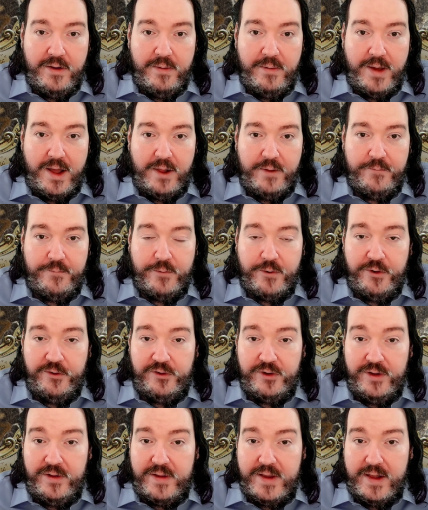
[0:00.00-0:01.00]
Well,
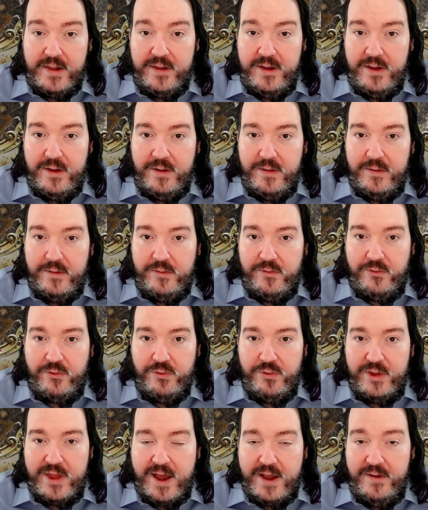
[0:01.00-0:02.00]
fortune-telling
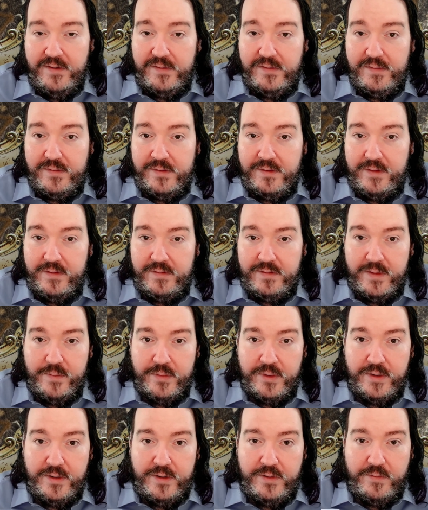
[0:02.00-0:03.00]
through dice and
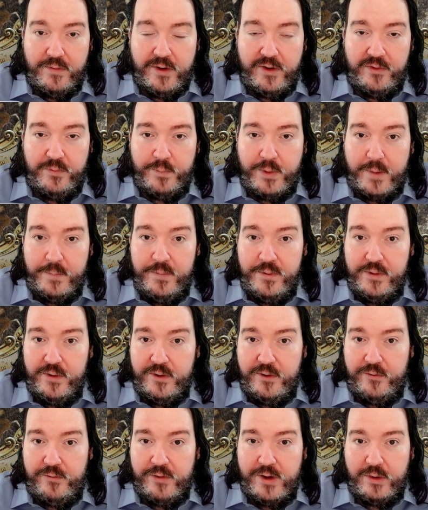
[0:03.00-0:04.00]
similar was
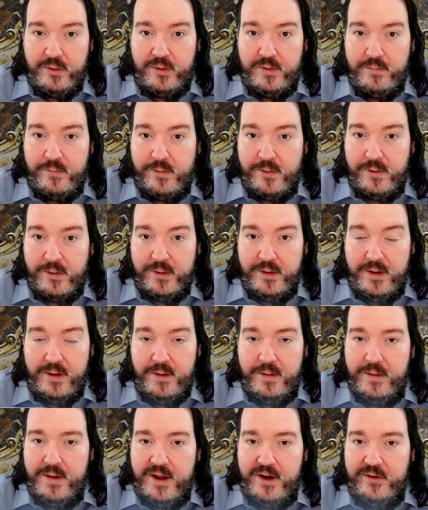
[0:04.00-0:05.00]
popular throughout the world
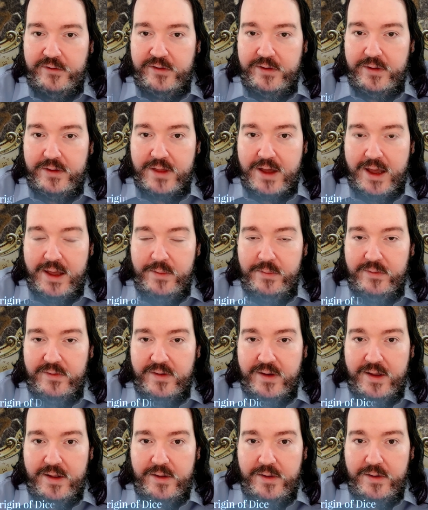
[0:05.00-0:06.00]
in ancient
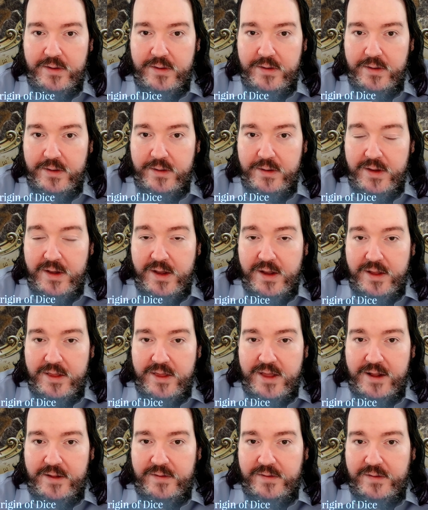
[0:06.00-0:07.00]
times, and
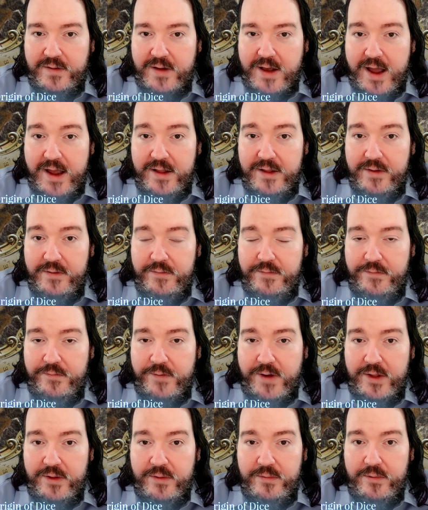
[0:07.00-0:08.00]
that's kind
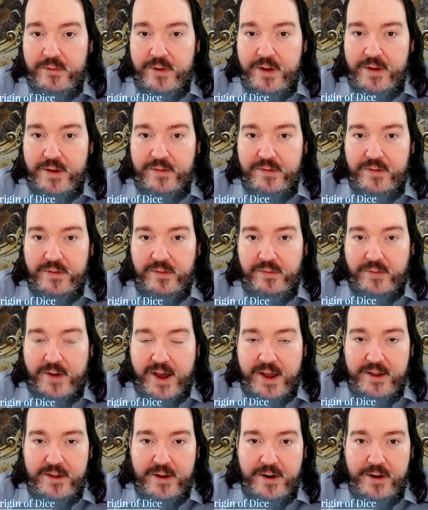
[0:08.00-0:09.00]
of one of the reasons
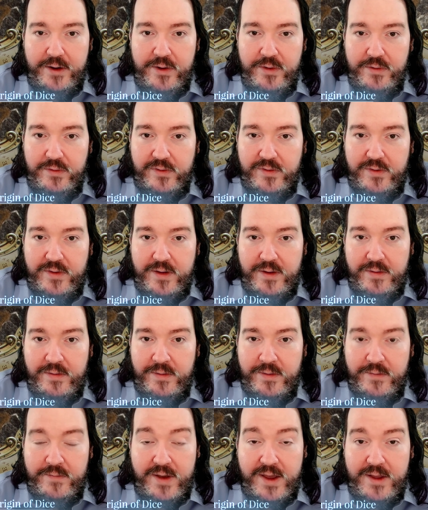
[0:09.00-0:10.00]
why they're used
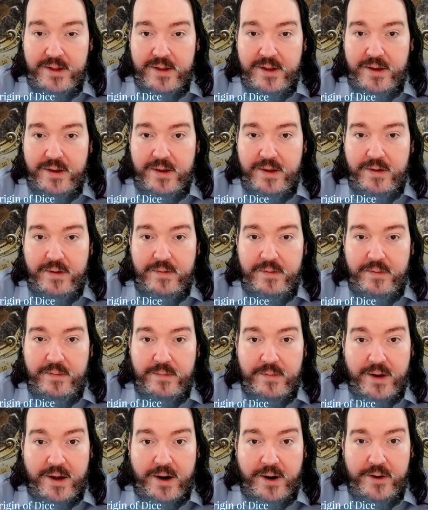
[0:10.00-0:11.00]
in the way they
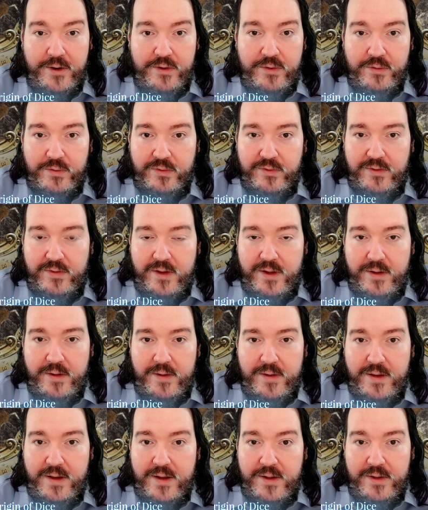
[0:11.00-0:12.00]
are used
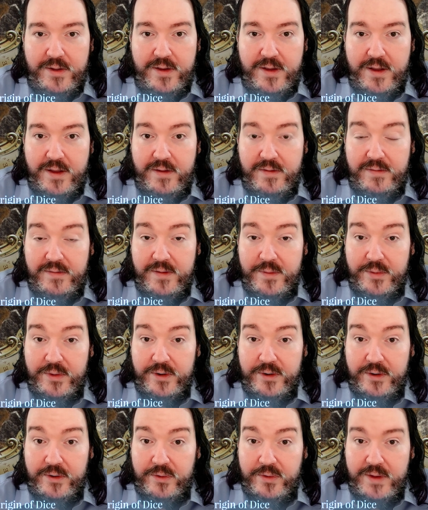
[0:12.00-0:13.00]
in D&D and
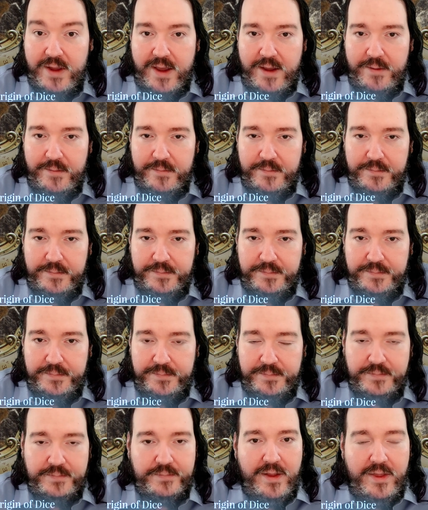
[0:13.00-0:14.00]
similar today.
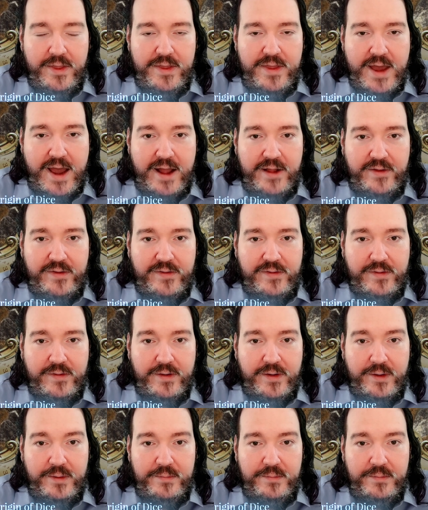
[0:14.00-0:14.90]
That's